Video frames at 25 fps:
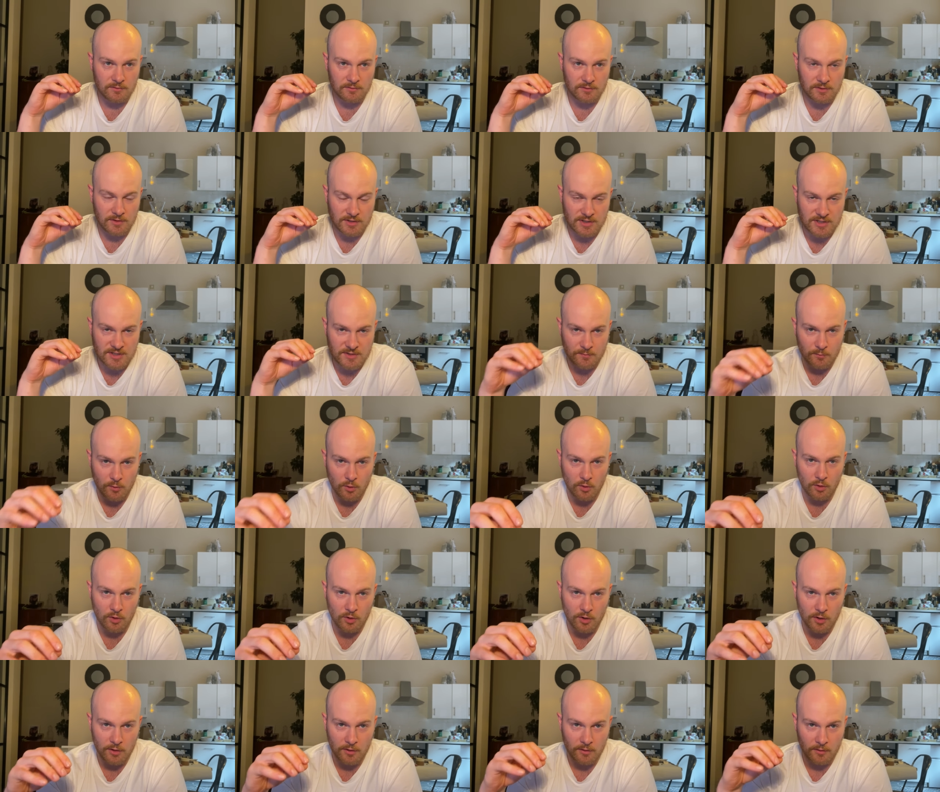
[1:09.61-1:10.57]
the
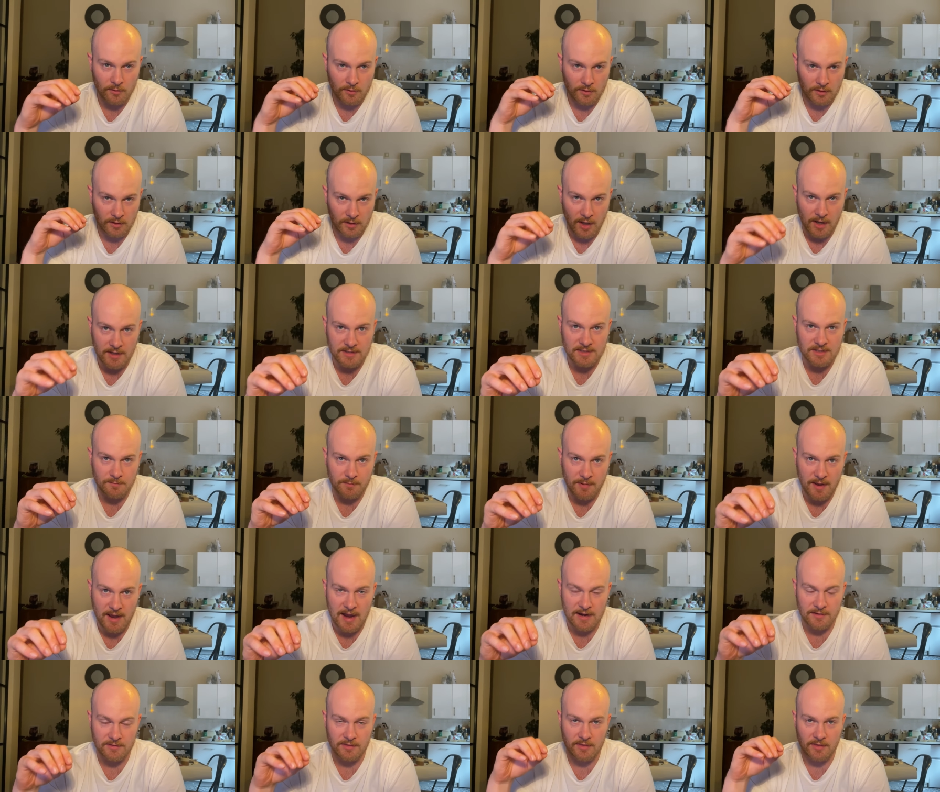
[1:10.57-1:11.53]
smaller, lighter
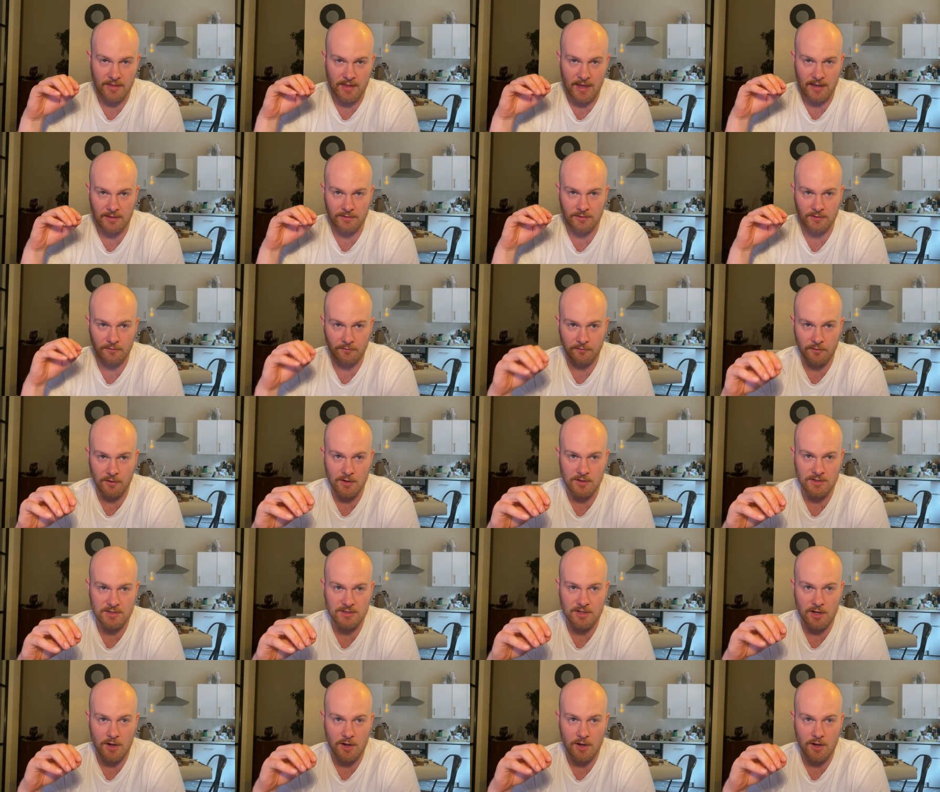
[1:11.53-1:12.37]
pack that they had in the first